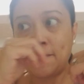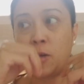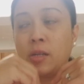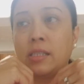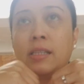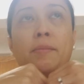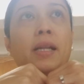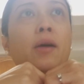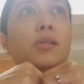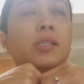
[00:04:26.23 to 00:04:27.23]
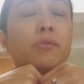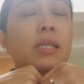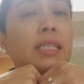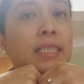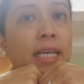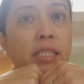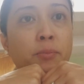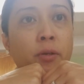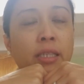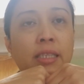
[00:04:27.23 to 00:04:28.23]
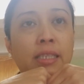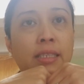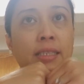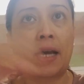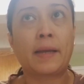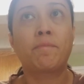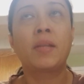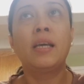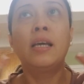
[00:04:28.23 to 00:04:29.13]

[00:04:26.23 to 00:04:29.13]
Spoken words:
Couldn't sleep, and I was really desperate this time.